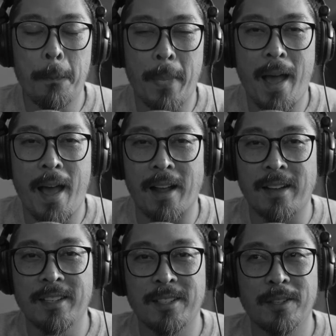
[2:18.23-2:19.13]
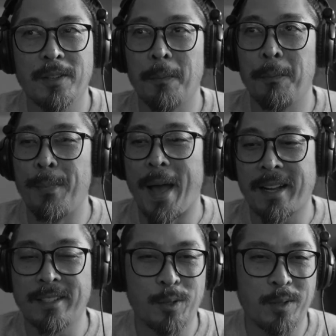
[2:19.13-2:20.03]
back
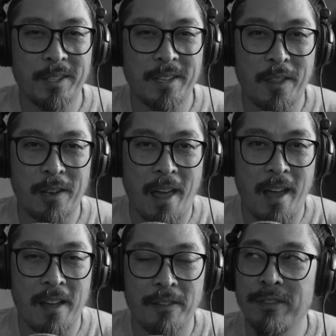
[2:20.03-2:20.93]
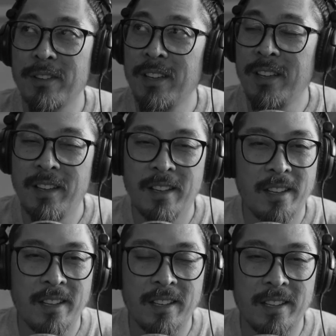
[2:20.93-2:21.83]
to the another live.
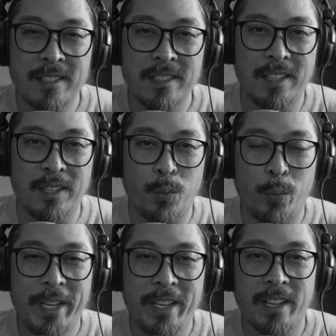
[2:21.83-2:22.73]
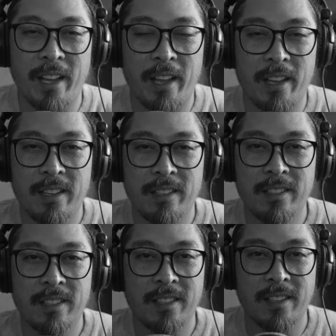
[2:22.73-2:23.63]
It is the
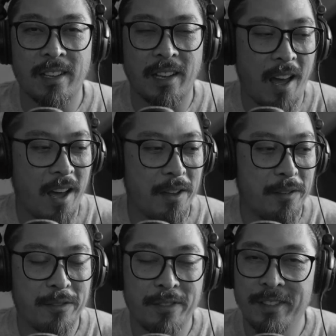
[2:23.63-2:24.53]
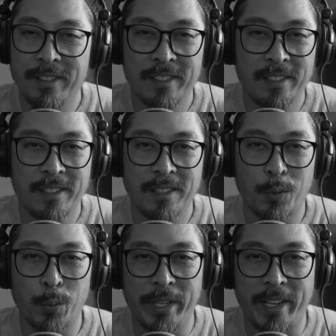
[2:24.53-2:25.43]
weekend live
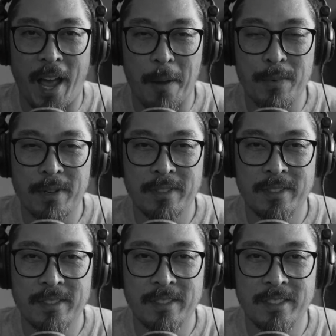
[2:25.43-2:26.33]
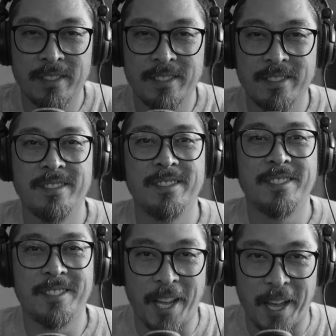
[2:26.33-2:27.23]
recap
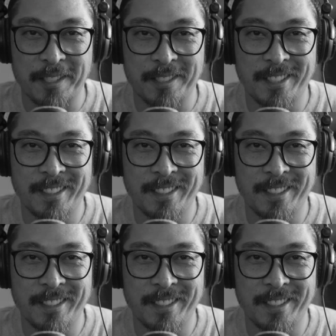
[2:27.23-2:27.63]
test.